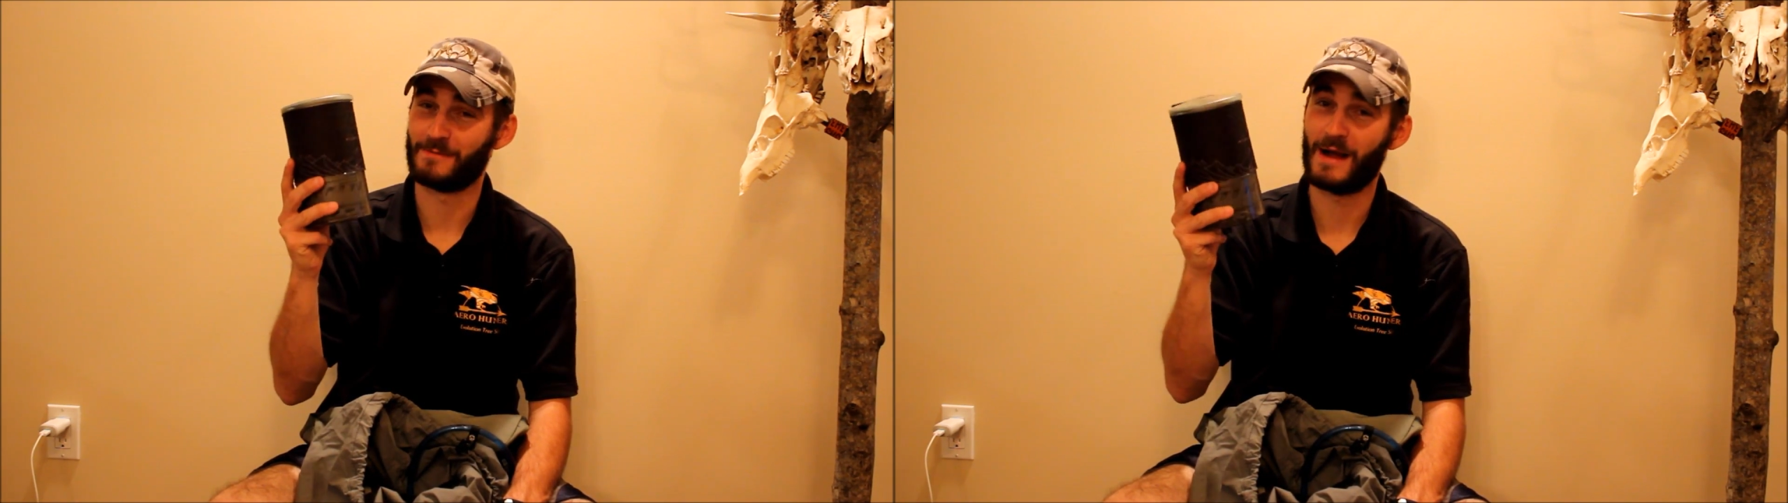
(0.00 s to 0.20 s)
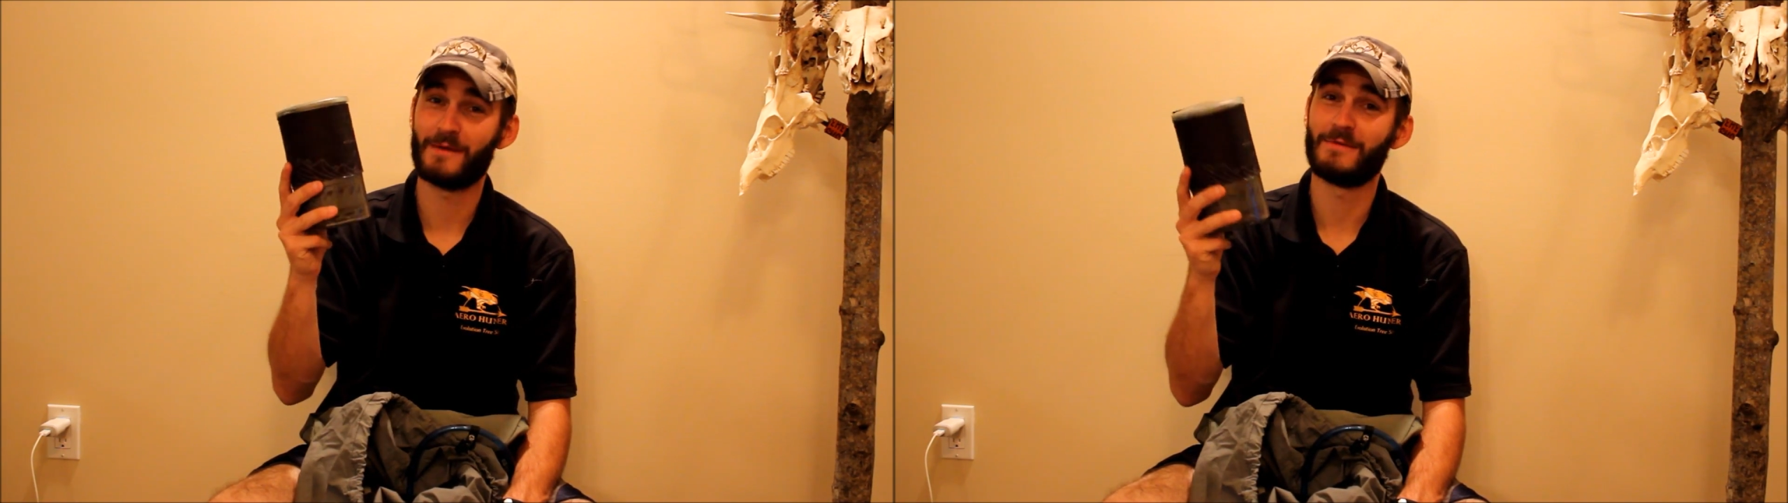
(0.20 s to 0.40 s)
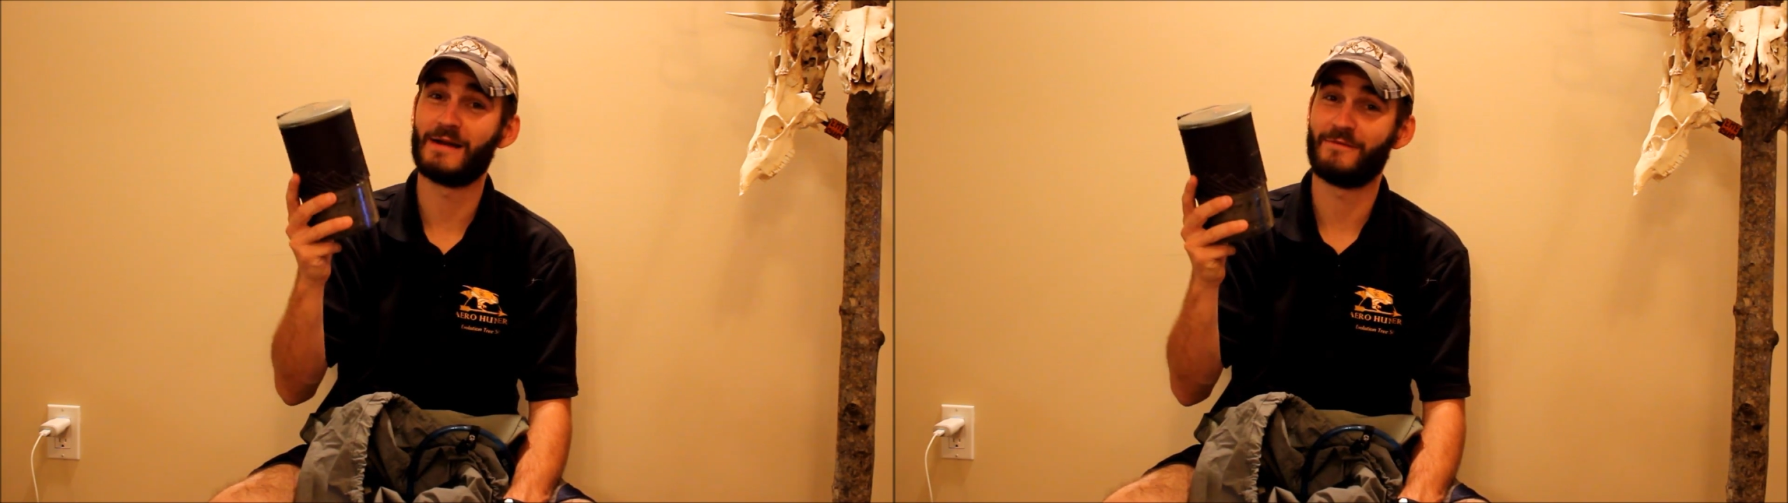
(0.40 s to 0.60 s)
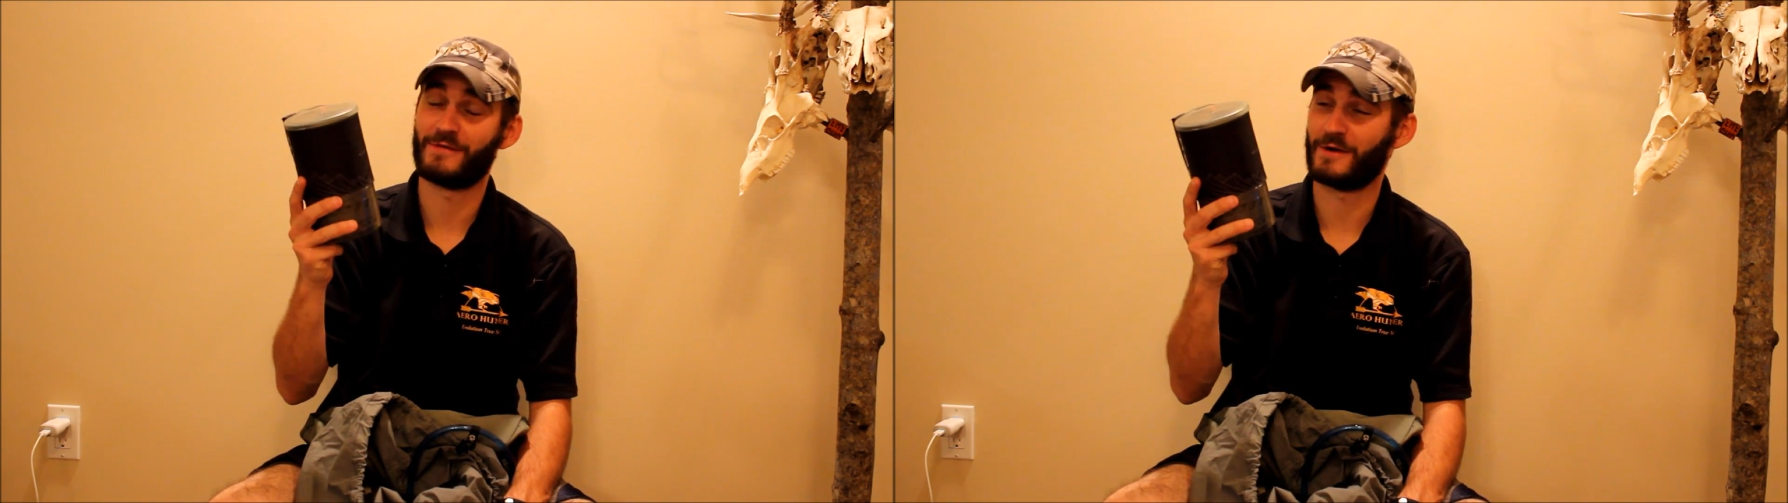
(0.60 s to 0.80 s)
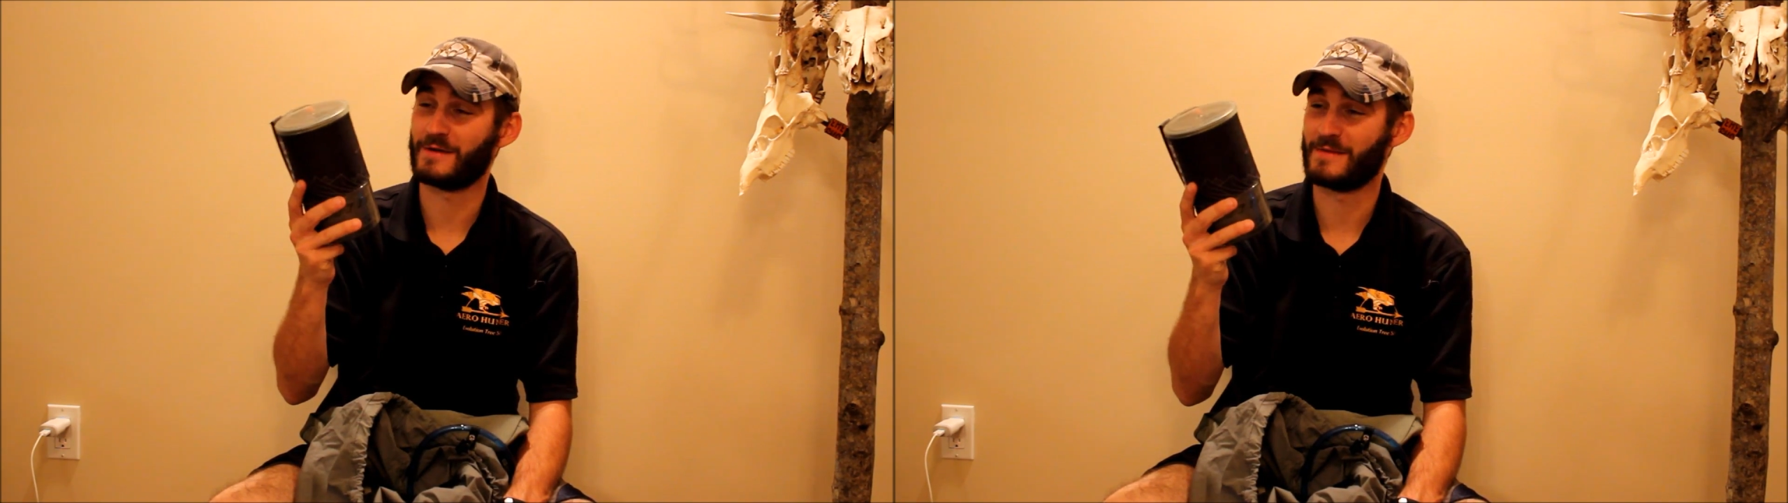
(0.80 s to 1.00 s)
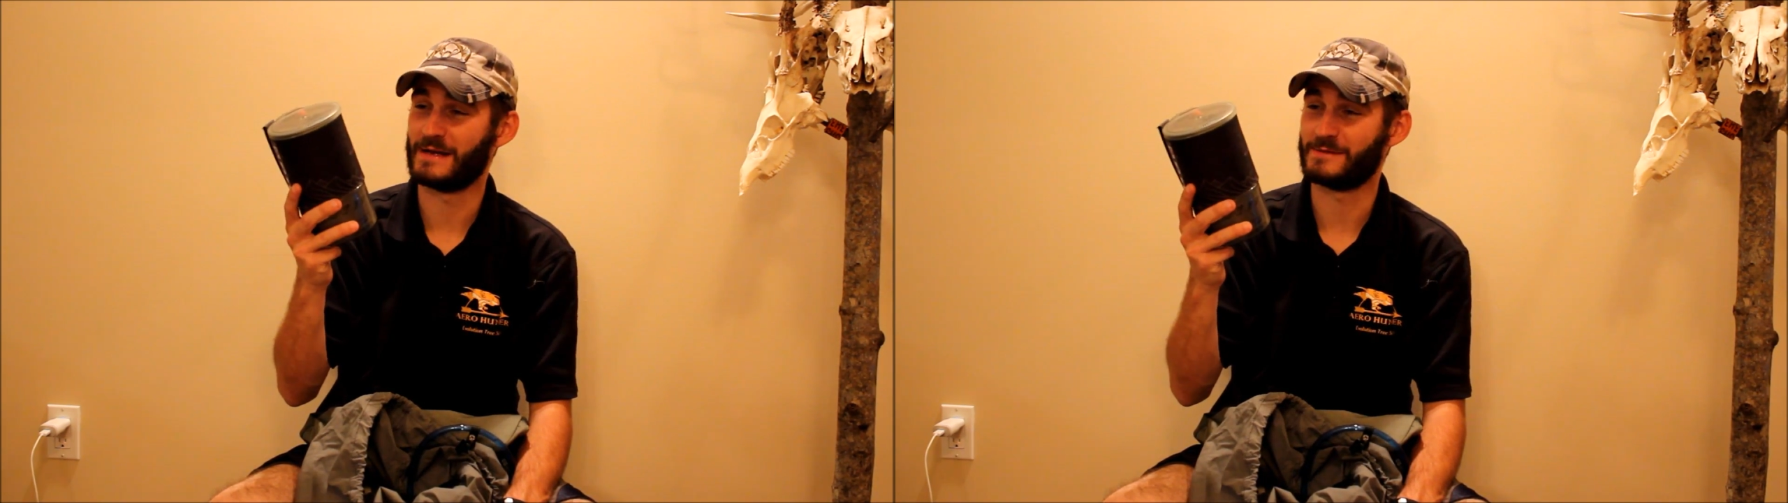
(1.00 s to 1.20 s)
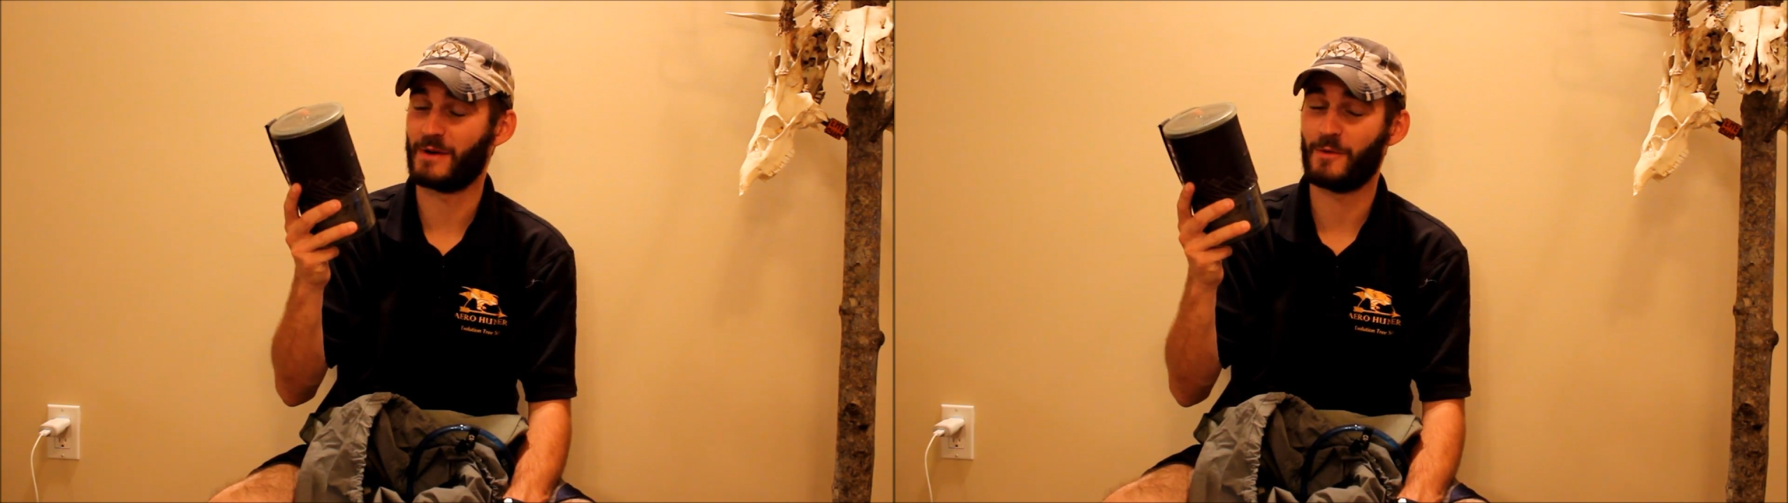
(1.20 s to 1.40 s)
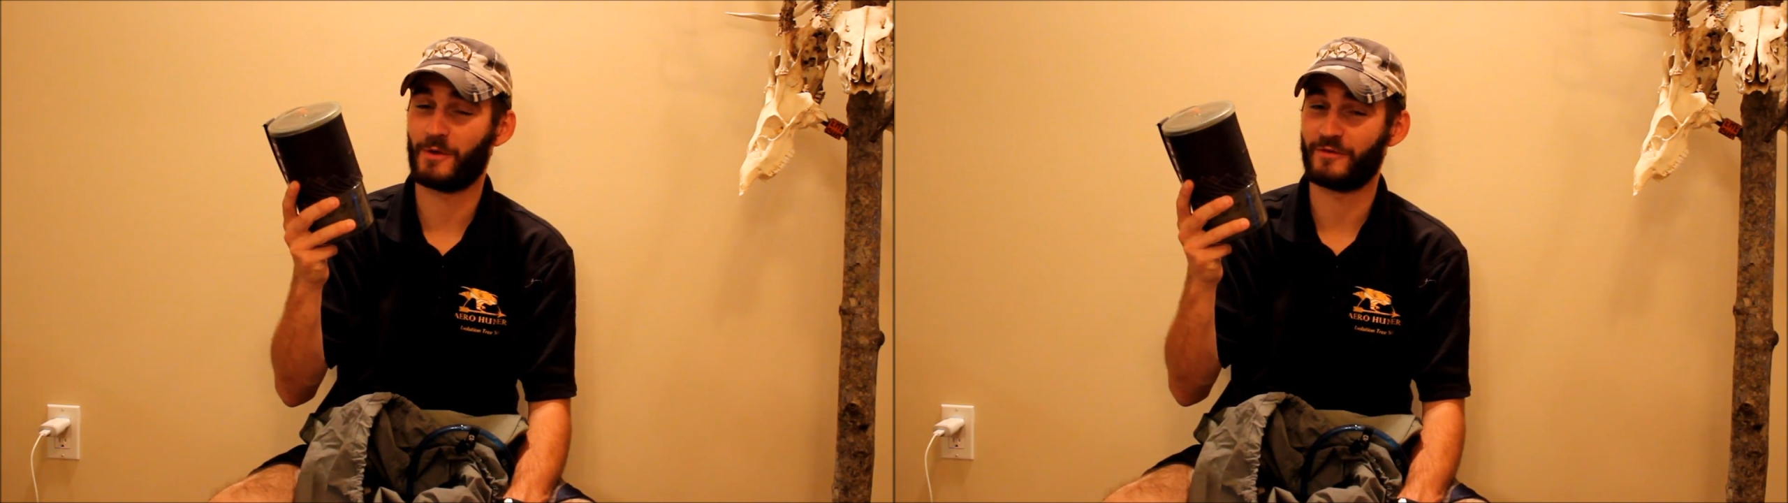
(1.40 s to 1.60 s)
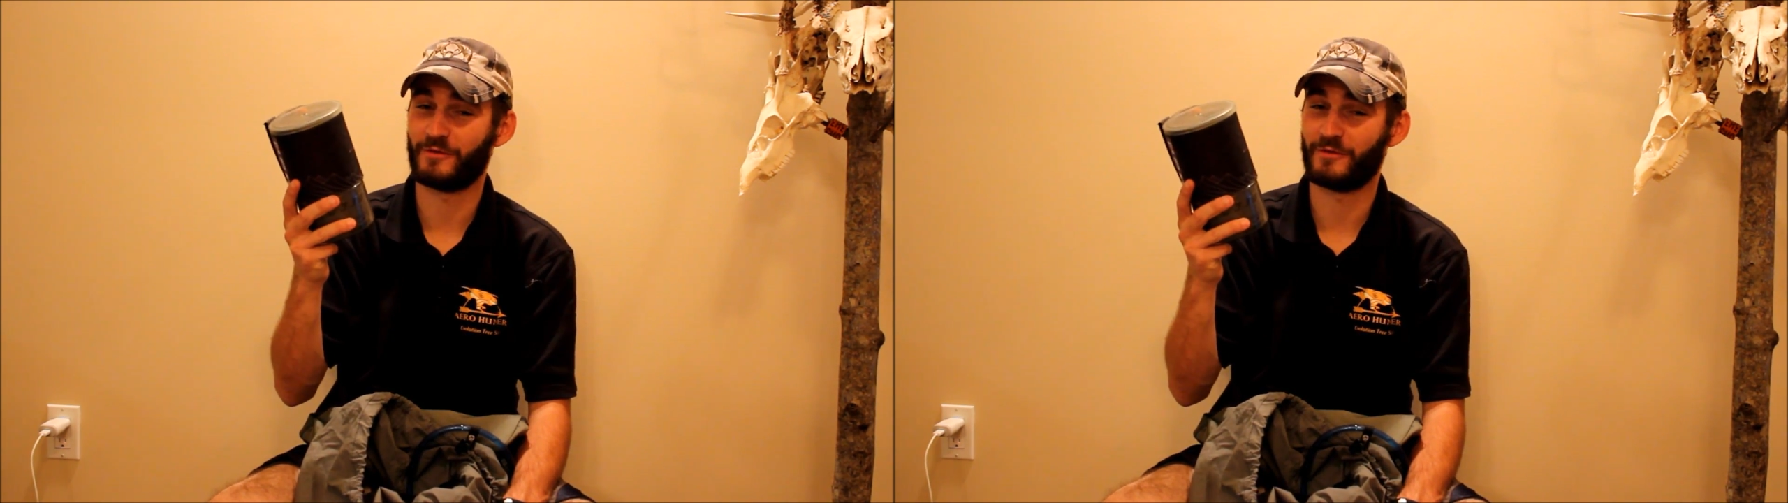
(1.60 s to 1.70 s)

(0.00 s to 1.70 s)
Probably not even 30 minutes. Probably worked